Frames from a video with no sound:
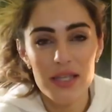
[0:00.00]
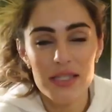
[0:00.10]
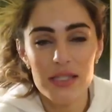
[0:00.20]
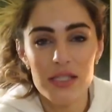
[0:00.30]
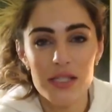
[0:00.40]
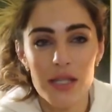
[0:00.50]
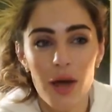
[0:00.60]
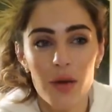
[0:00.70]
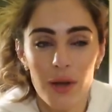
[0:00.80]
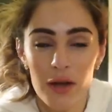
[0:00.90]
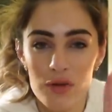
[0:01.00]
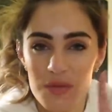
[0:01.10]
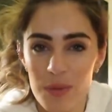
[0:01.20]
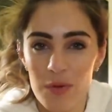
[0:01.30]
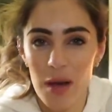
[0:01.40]
nice and slow, like lots
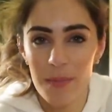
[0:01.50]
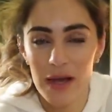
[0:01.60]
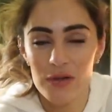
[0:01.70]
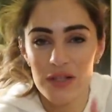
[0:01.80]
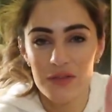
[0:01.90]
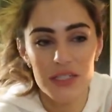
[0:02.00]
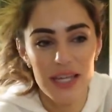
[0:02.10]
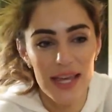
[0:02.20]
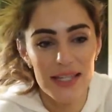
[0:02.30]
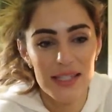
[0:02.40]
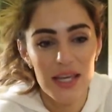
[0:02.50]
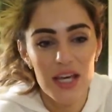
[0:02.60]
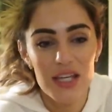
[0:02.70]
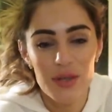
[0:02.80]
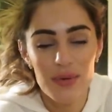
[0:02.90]
of people come back on different dates,
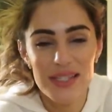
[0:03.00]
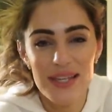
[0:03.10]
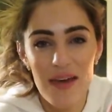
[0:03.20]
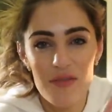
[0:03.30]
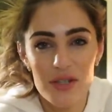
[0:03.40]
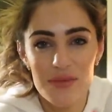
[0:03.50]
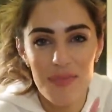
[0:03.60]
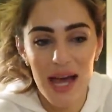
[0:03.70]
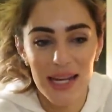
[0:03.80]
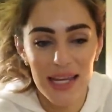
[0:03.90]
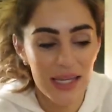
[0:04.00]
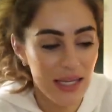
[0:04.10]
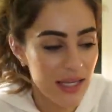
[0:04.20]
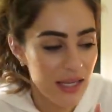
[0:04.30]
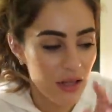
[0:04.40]
so it's never as
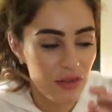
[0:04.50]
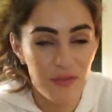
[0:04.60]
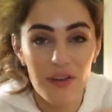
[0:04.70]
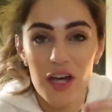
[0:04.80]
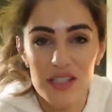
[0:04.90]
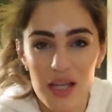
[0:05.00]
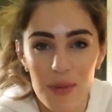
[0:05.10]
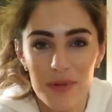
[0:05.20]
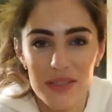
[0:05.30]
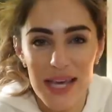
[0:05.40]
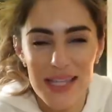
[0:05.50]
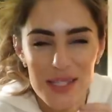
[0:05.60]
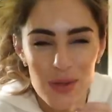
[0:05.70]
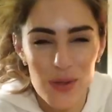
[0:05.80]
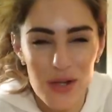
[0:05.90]
manic the first couple of
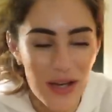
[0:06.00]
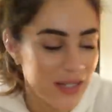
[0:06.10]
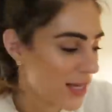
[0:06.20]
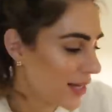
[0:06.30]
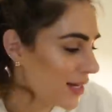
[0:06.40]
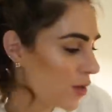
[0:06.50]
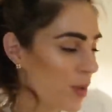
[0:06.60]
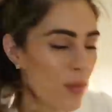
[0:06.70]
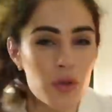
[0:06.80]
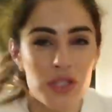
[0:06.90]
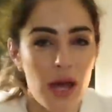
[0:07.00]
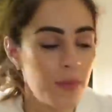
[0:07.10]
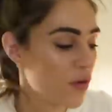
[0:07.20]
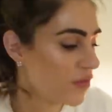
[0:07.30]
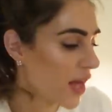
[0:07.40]
days, so you can kind of take a little bit more
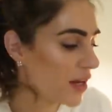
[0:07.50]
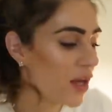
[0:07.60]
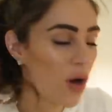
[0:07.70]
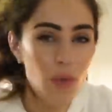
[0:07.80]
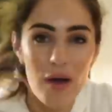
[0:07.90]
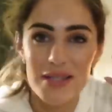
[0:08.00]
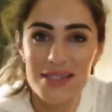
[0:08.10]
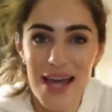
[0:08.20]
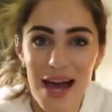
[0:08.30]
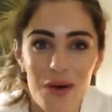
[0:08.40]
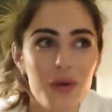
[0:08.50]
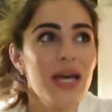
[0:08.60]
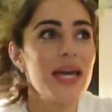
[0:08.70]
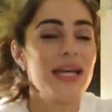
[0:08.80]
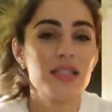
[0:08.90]
time off then, whereas now
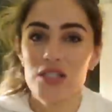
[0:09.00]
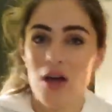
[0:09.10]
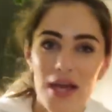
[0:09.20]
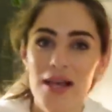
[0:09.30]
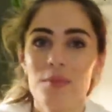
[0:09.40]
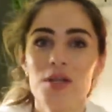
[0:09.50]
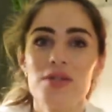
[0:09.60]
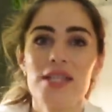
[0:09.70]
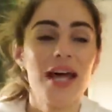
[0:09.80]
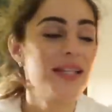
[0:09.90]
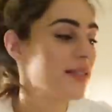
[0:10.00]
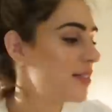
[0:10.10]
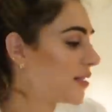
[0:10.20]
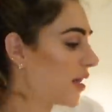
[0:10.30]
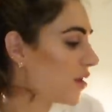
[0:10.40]
it's tying up loose
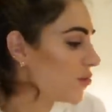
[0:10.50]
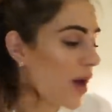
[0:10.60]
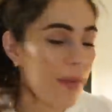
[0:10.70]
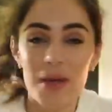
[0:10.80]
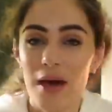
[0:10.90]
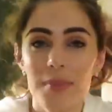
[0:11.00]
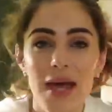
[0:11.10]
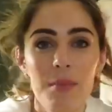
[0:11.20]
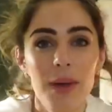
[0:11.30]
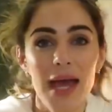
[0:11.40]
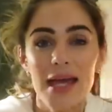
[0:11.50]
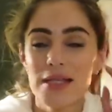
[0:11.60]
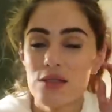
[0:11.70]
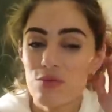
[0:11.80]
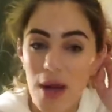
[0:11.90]
ends, wrapping up
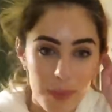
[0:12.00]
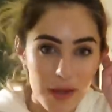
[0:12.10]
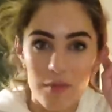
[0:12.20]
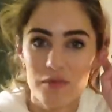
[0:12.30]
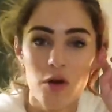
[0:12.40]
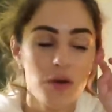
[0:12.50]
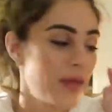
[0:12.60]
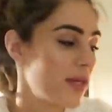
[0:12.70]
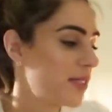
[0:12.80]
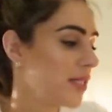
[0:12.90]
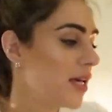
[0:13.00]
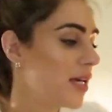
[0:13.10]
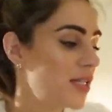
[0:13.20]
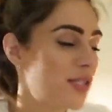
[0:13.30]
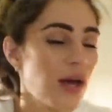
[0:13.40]
campaigns, wrapping up Vlogmas,
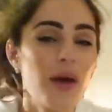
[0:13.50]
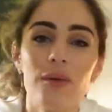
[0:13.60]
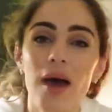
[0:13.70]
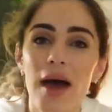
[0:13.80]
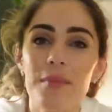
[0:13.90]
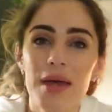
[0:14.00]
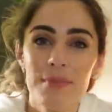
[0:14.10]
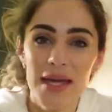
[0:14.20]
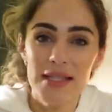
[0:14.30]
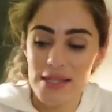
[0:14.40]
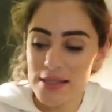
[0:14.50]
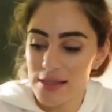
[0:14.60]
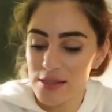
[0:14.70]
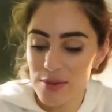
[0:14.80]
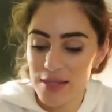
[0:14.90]
so it made
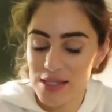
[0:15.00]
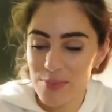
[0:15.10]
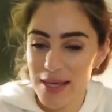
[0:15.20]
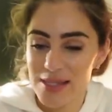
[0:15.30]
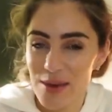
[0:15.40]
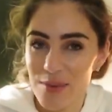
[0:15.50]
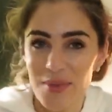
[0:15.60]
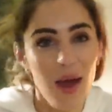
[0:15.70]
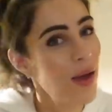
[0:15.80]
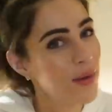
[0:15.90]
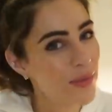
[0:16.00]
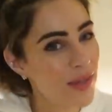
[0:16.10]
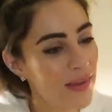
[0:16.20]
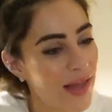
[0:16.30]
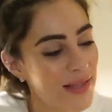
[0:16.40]
sense to do it this way. So I hope
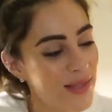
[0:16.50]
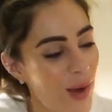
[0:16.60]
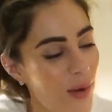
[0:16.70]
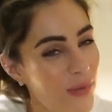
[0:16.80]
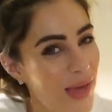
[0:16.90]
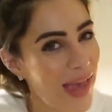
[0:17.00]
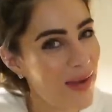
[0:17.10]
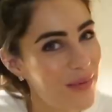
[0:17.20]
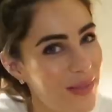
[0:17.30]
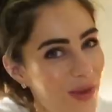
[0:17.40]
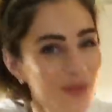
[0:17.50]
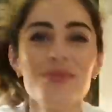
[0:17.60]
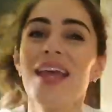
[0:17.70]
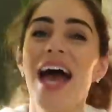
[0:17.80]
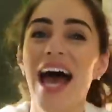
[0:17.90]
that that's okay with you,
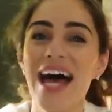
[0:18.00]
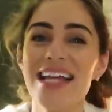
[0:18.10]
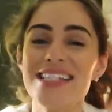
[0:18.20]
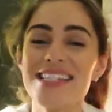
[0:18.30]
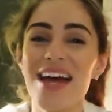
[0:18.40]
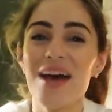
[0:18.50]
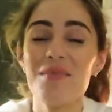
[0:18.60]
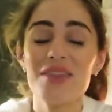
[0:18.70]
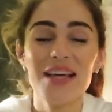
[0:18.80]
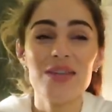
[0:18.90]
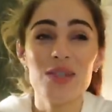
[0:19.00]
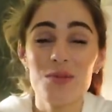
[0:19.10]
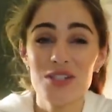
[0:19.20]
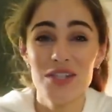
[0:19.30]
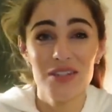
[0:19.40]
and thank you so
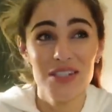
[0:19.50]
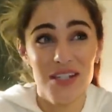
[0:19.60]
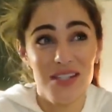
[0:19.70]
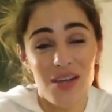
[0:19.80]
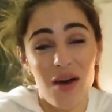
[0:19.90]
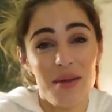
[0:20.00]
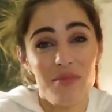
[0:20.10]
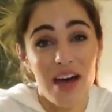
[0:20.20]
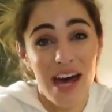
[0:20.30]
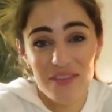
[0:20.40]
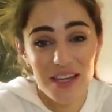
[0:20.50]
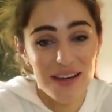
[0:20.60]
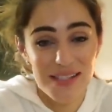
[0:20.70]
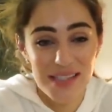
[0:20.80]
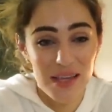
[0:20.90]
much to Thyme for having
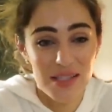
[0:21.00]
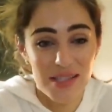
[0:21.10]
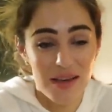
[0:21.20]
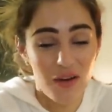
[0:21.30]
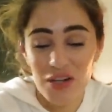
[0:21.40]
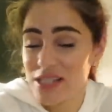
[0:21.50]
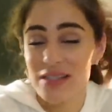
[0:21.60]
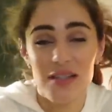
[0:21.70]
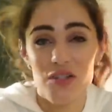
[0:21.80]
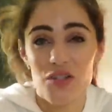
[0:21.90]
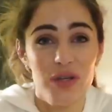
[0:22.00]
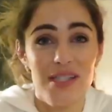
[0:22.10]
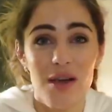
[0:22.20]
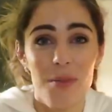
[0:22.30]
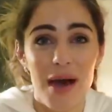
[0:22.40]
us. It's honestly such a joy
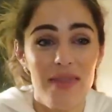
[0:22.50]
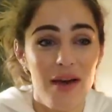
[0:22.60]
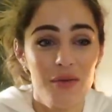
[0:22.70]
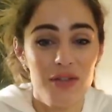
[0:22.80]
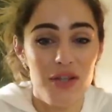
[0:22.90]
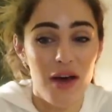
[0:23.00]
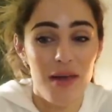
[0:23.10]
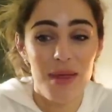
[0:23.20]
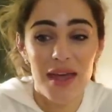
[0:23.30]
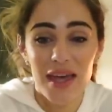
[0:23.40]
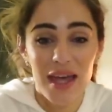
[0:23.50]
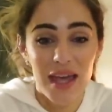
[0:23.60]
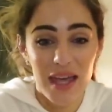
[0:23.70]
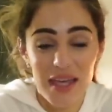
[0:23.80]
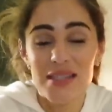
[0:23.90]
to go back there all the time.
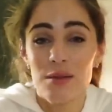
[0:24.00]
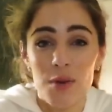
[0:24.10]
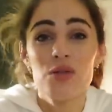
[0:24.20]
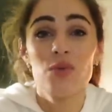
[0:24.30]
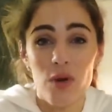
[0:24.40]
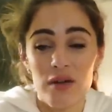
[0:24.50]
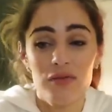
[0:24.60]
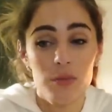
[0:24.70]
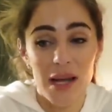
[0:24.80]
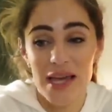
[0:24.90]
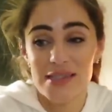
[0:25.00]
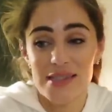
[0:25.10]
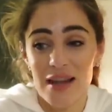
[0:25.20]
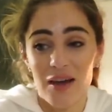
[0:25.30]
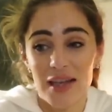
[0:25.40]
It is the most wonderful place,
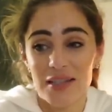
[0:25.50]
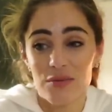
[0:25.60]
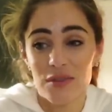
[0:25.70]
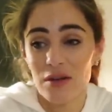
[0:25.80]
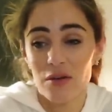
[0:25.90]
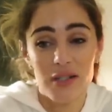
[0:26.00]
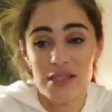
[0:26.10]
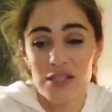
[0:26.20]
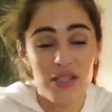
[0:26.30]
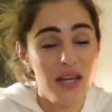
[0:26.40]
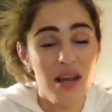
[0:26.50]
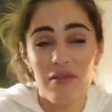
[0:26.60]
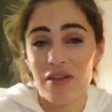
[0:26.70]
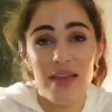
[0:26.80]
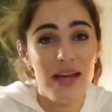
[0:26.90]
and I honestly just
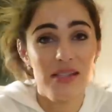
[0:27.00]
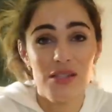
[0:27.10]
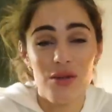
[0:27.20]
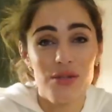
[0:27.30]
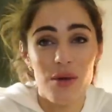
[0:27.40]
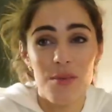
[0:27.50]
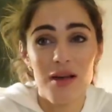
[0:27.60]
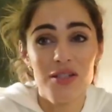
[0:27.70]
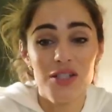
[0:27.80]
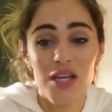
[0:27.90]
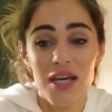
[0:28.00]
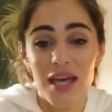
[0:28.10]
love it there so much,